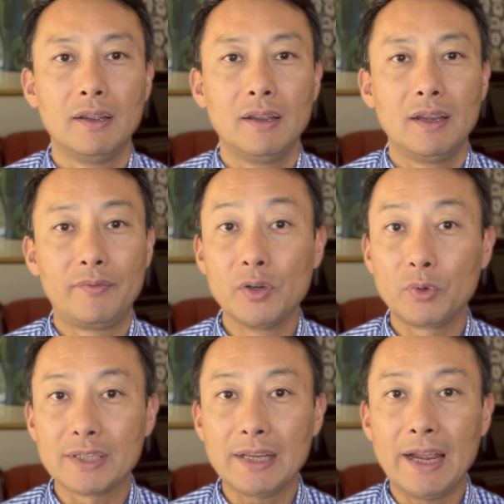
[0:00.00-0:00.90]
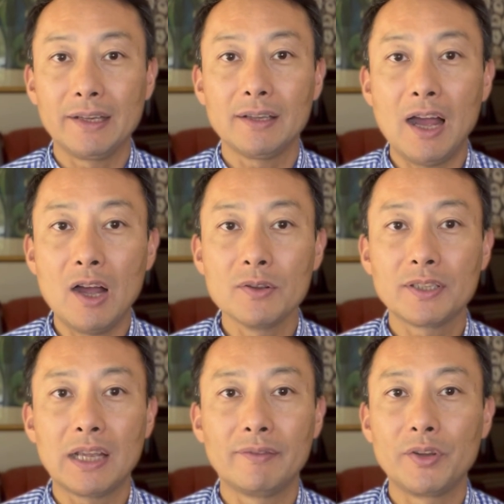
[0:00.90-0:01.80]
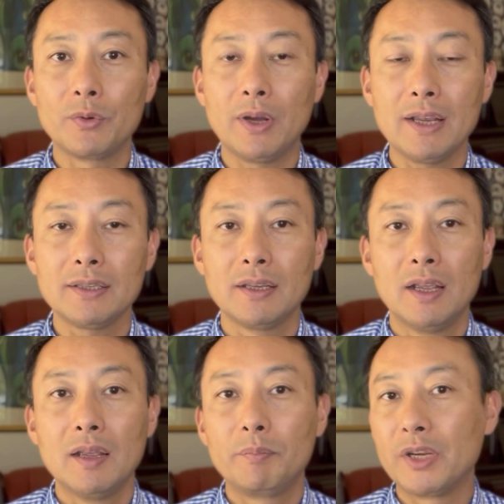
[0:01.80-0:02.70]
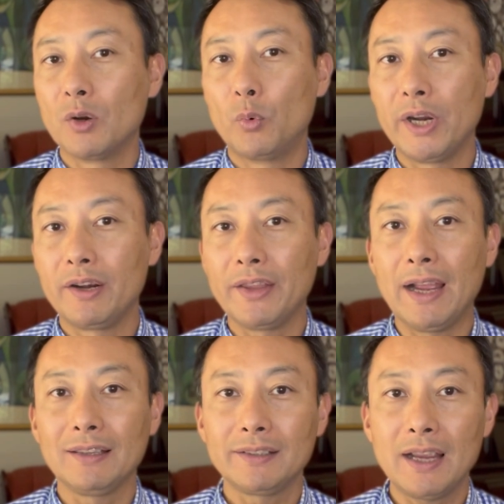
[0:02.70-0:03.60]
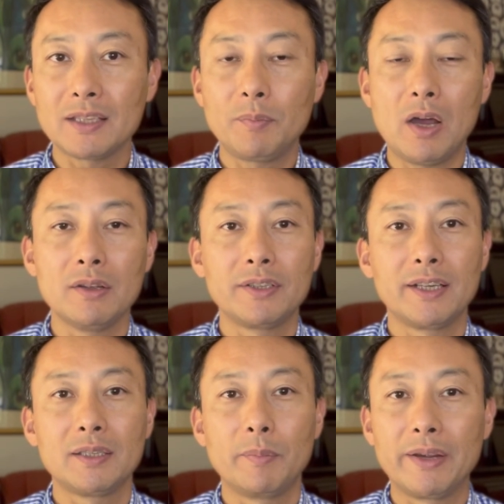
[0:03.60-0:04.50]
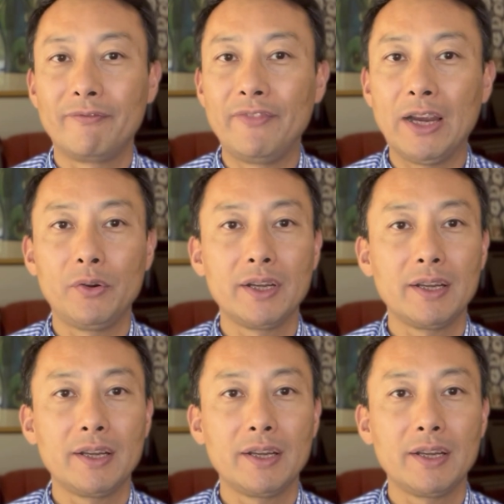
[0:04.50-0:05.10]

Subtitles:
If you reside outside of the US, be aware that tax policies may vary